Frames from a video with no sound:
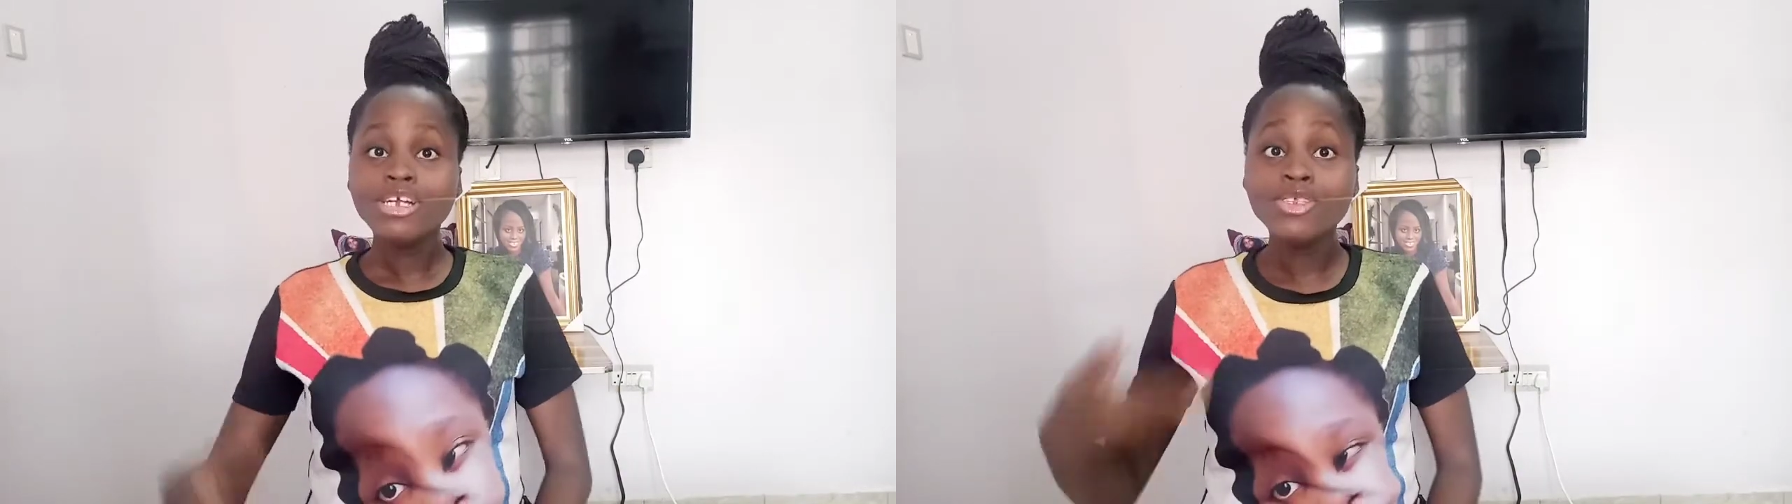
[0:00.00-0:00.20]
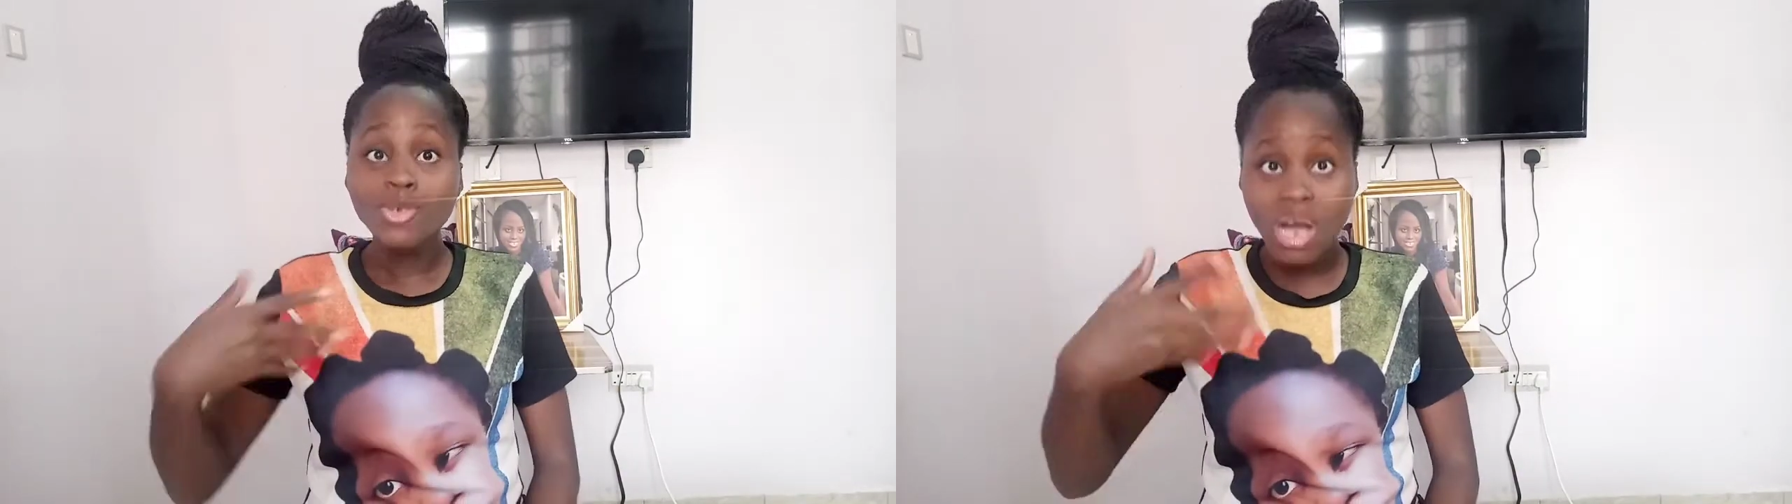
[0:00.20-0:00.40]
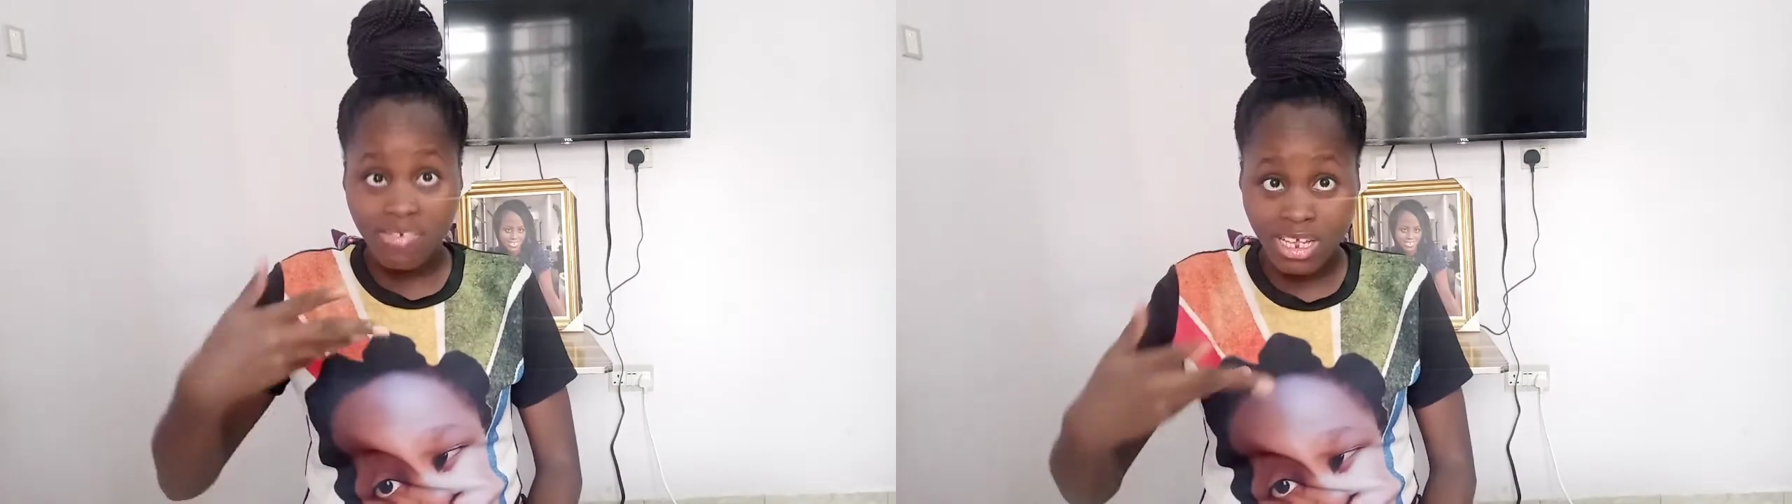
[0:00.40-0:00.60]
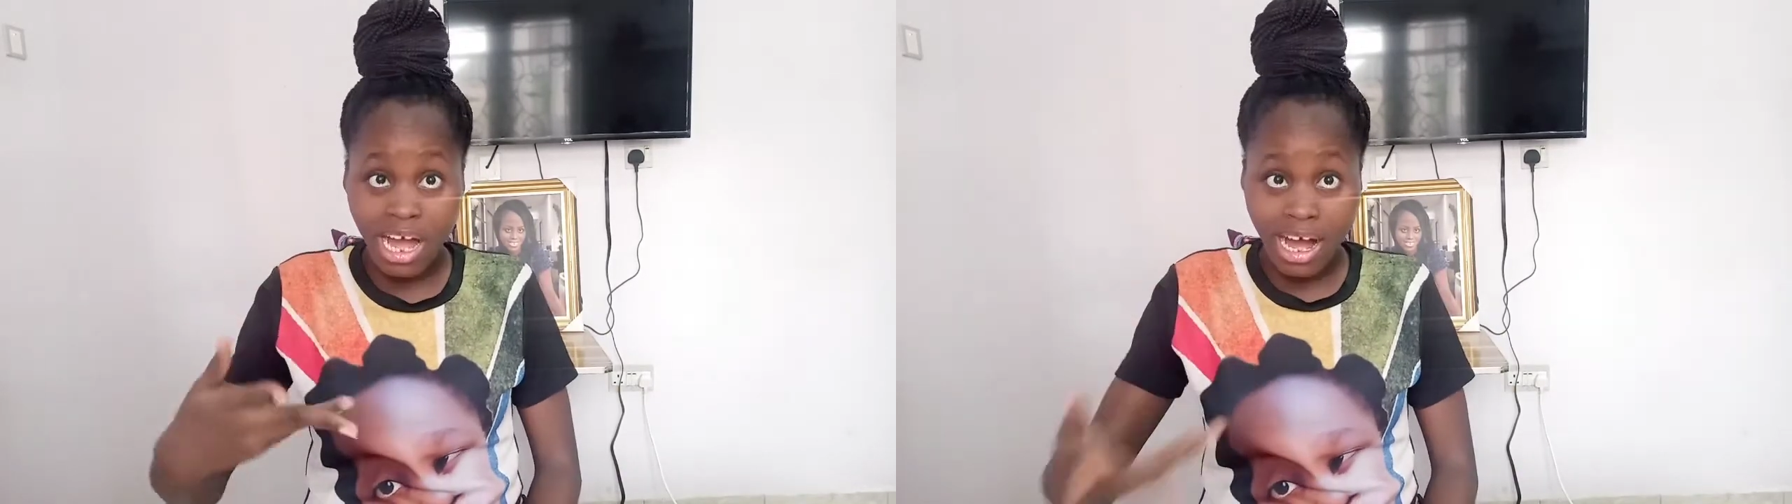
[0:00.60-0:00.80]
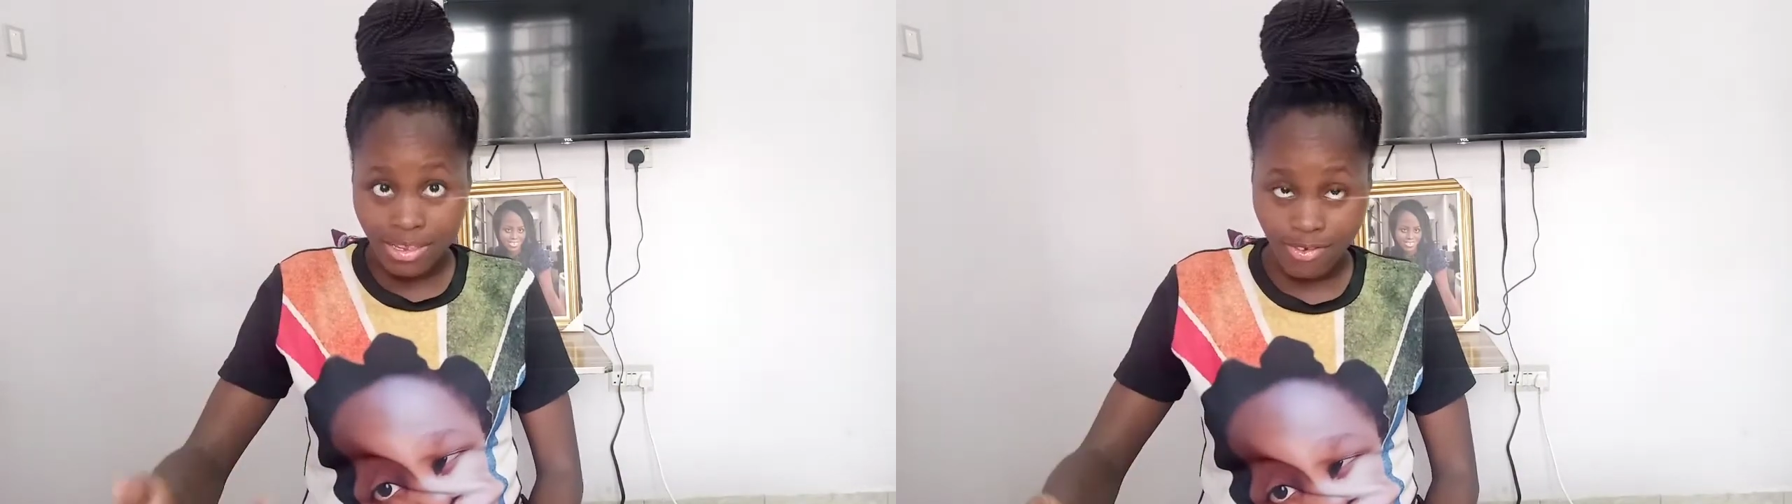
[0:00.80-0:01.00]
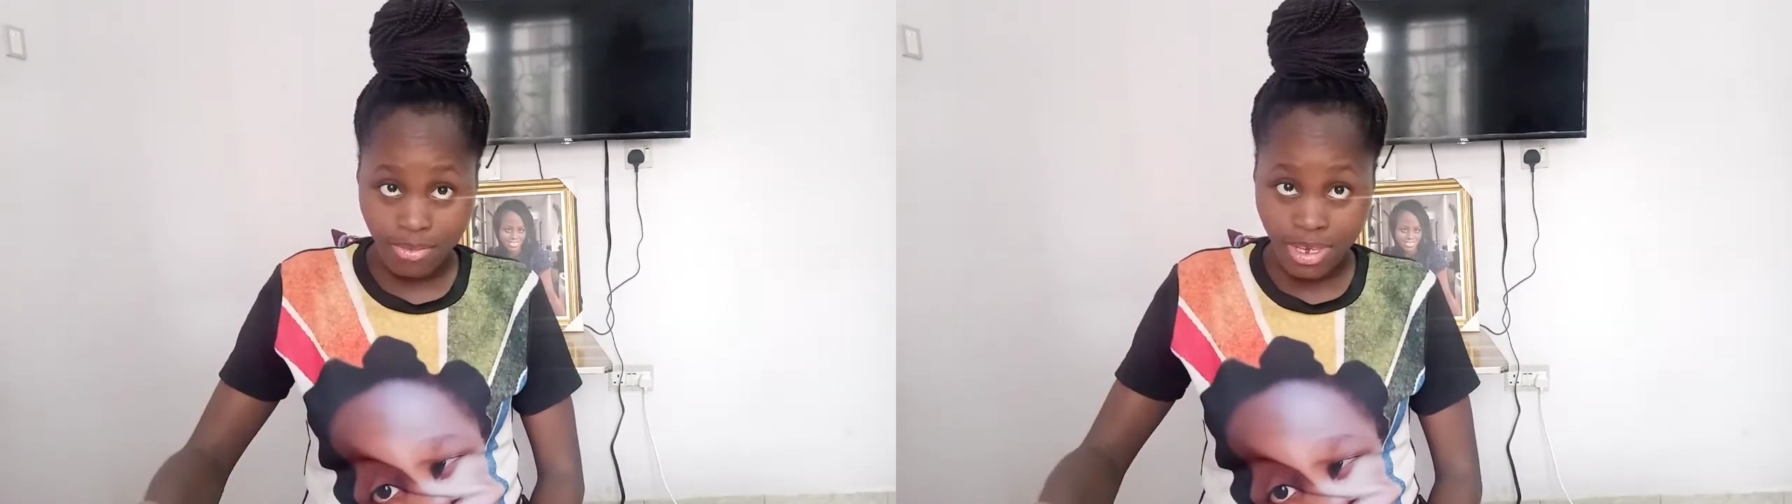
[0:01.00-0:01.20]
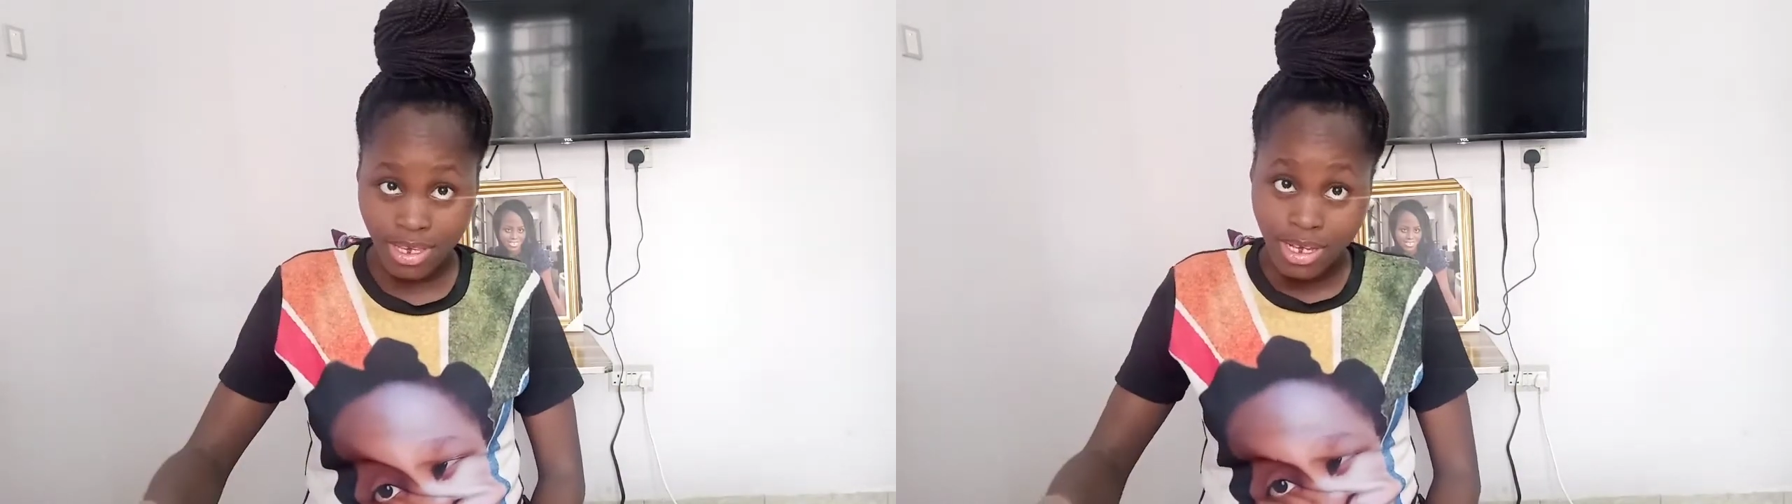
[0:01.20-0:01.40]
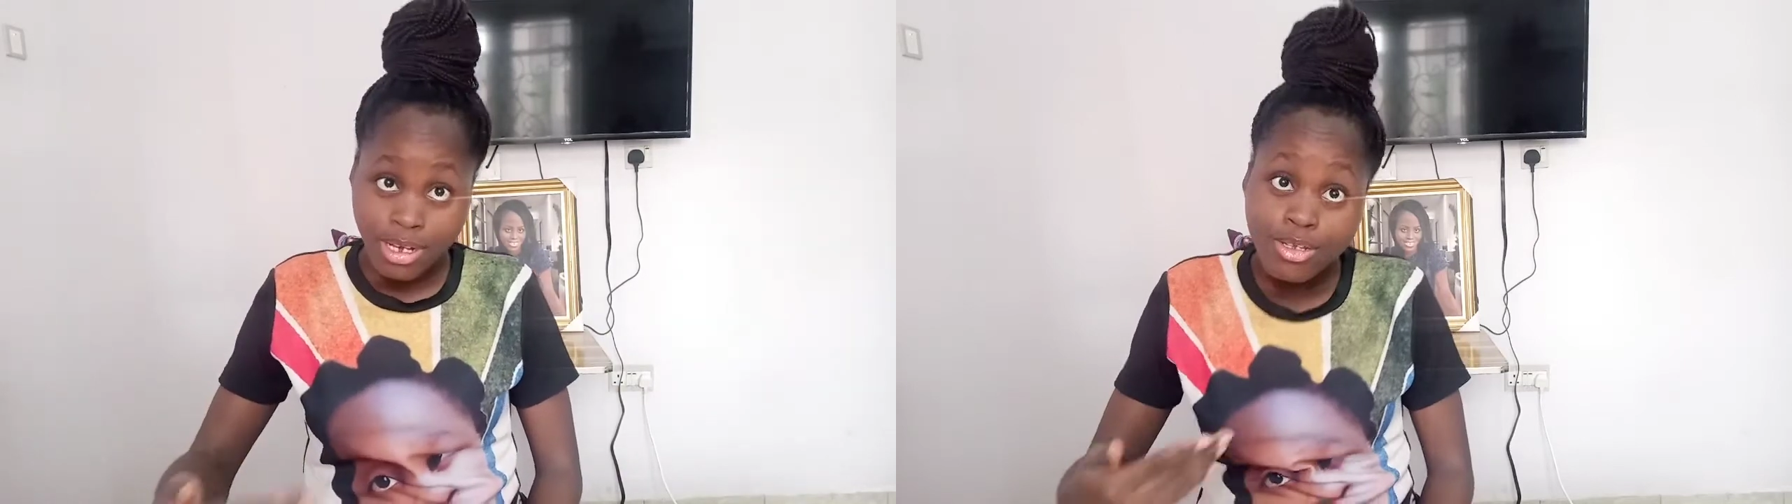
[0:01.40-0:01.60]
Do you have another house for me?